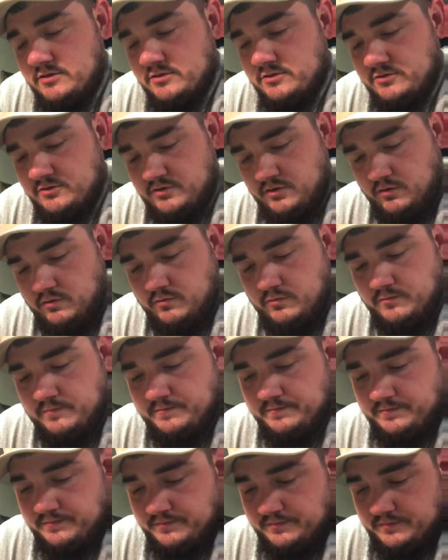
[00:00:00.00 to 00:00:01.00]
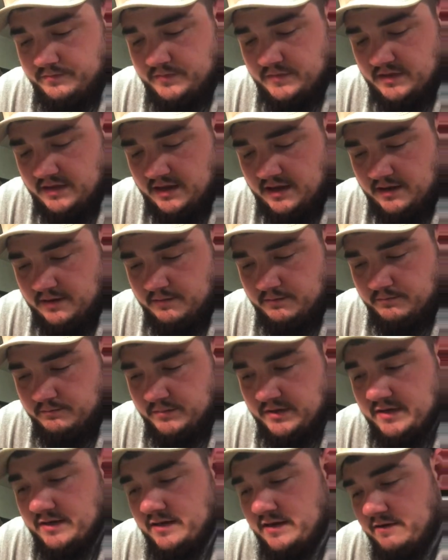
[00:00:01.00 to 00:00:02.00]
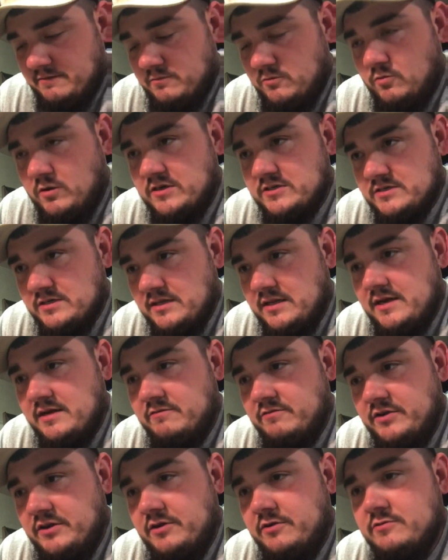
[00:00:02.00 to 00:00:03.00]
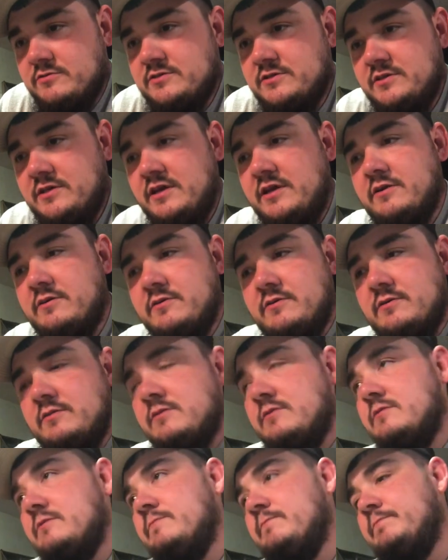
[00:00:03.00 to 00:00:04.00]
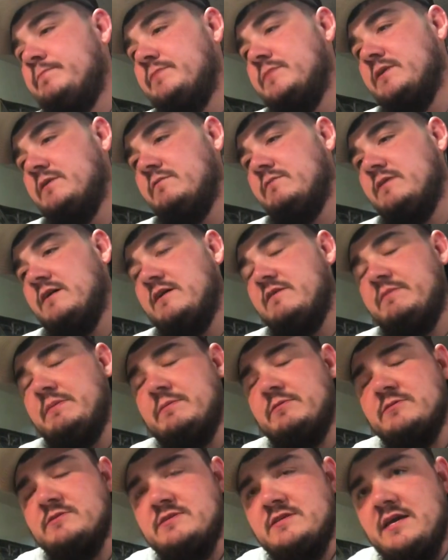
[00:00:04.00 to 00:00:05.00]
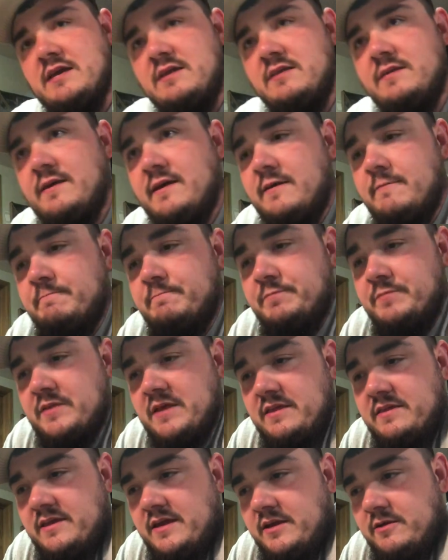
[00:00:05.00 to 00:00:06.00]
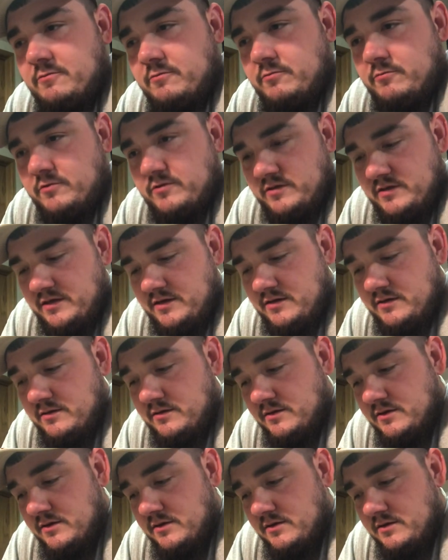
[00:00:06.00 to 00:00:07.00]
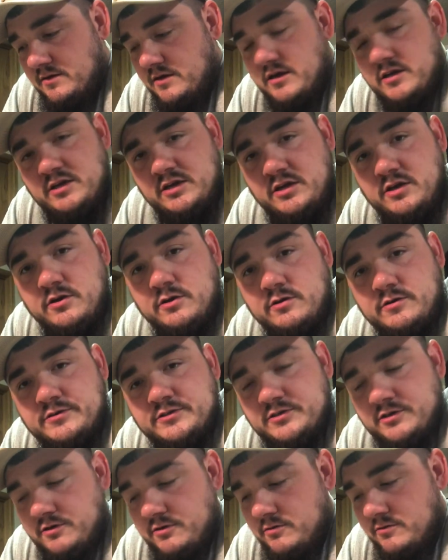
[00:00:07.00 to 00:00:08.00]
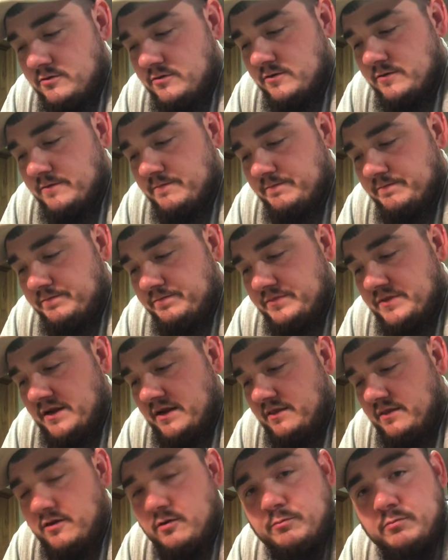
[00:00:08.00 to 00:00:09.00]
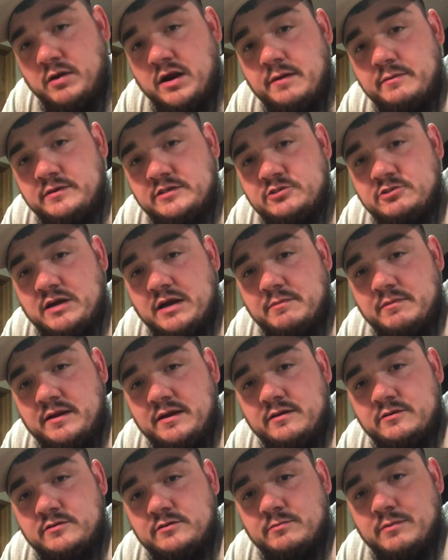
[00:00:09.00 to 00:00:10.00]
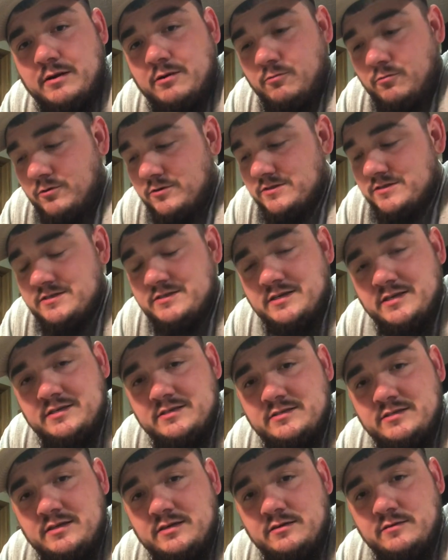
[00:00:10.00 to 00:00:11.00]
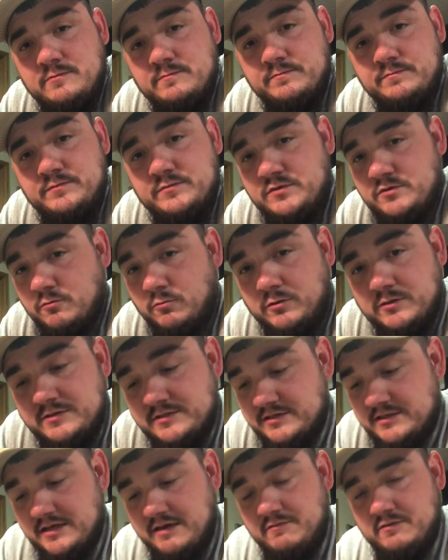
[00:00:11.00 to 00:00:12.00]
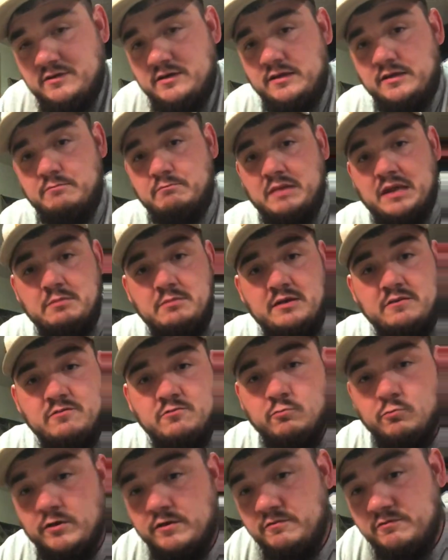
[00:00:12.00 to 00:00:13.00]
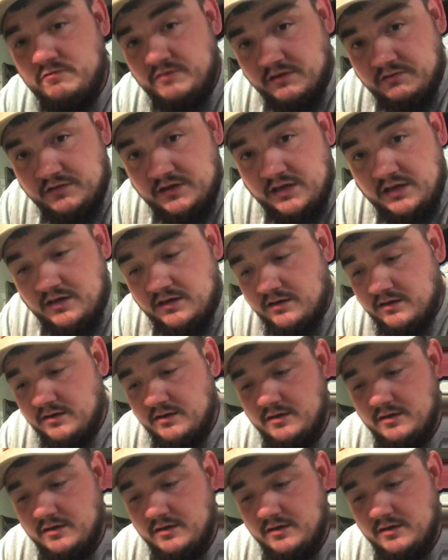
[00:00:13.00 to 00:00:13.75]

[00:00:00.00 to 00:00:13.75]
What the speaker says: So, but I've been watching a lot of videos and hearing a lot of people say that they think within a year or so that they'll probably drop down to about 160 to 170, maybe even 150.